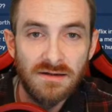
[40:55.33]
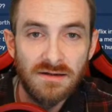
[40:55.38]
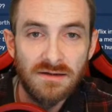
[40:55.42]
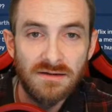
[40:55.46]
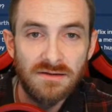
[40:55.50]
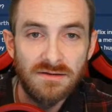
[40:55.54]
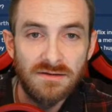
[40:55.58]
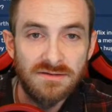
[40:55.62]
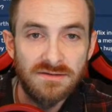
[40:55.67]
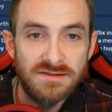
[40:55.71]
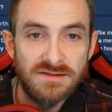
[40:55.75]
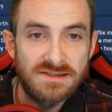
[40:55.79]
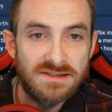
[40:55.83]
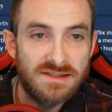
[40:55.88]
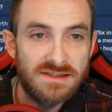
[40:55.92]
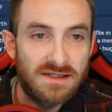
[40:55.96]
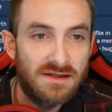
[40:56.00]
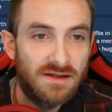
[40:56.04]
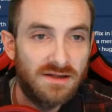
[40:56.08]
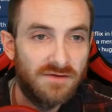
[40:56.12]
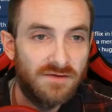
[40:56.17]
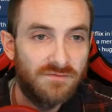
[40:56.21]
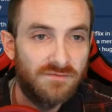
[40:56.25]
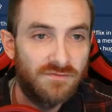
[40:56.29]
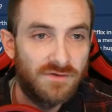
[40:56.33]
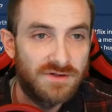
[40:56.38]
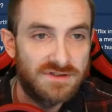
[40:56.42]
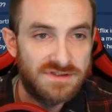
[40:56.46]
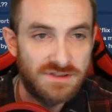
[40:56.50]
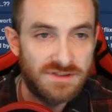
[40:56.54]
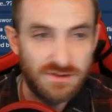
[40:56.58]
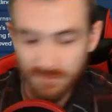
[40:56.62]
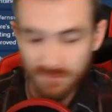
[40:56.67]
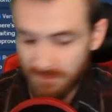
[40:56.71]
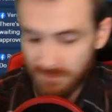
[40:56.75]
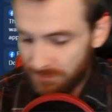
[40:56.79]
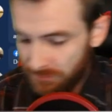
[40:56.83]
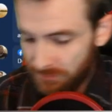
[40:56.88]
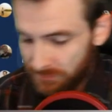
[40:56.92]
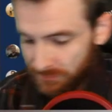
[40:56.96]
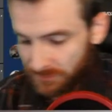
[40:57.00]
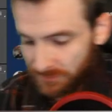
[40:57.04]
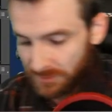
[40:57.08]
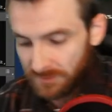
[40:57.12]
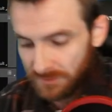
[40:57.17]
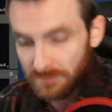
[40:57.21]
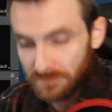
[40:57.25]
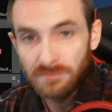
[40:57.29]
good sell off while it's going
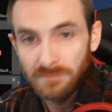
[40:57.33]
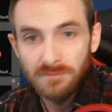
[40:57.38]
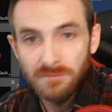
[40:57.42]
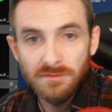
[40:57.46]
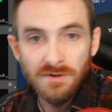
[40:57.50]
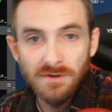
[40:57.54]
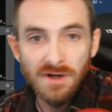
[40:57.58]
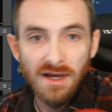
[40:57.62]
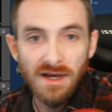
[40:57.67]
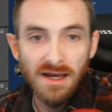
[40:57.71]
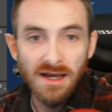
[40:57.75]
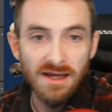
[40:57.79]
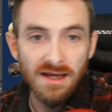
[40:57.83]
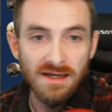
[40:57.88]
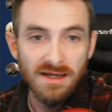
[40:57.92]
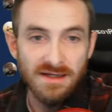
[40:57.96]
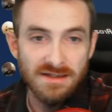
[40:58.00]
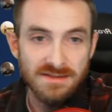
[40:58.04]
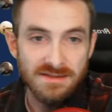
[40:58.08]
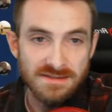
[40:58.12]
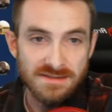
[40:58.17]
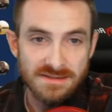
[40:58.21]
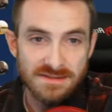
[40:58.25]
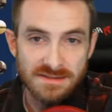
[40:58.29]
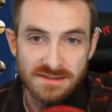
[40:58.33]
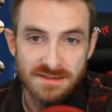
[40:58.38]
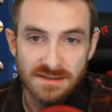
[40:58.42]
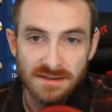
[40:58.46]
through a rise.